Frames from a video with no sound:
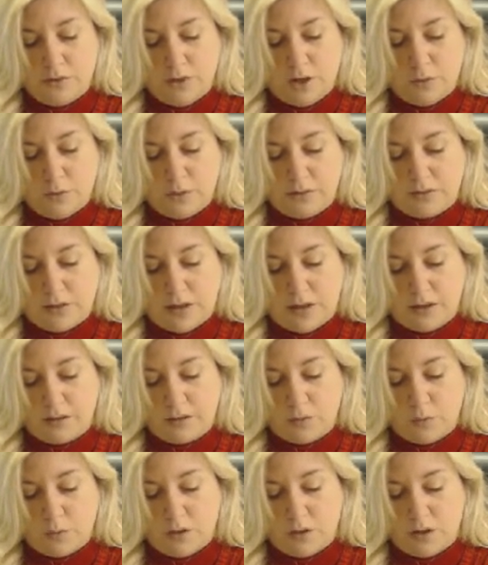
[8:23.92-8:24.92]
know
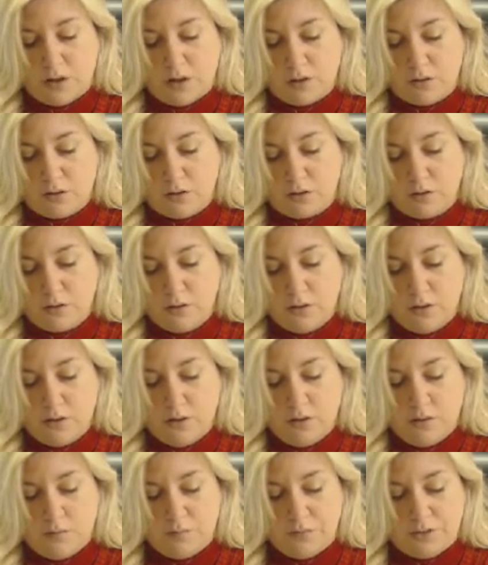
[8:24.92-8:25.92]
exactly what color
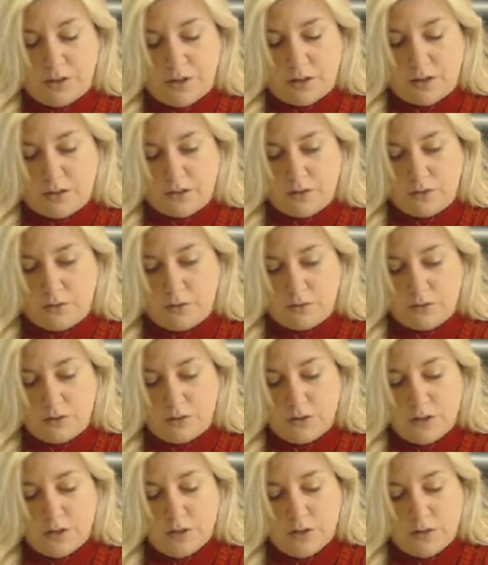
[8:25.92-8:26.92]
I used.
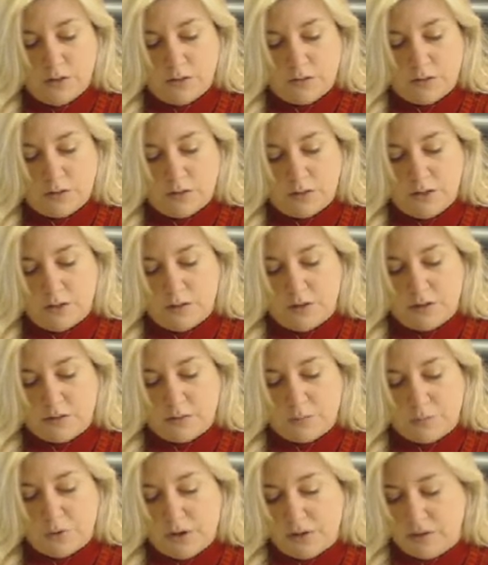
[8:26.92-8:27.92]
So here I
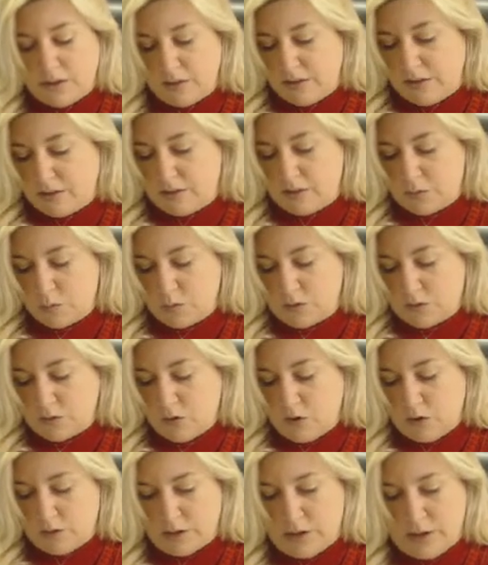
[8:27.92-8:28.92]
sprayed, I think this one's
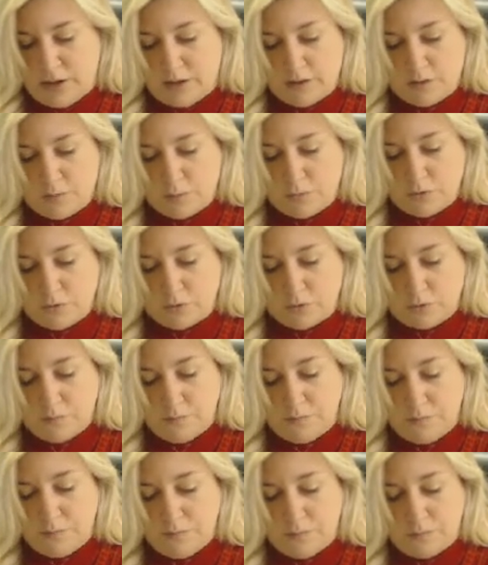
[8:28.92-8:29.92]
called Ice
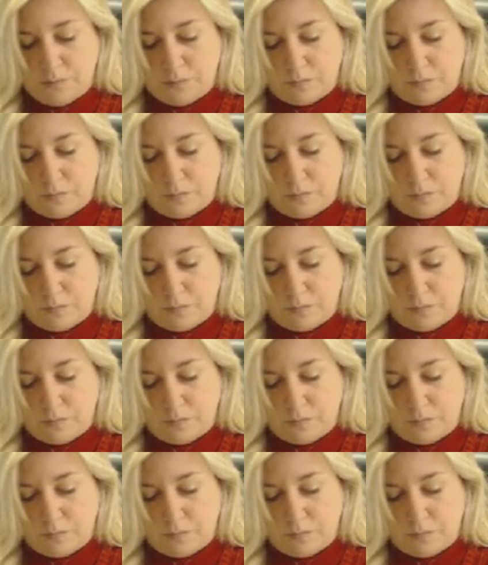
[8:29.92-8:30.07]
Blue.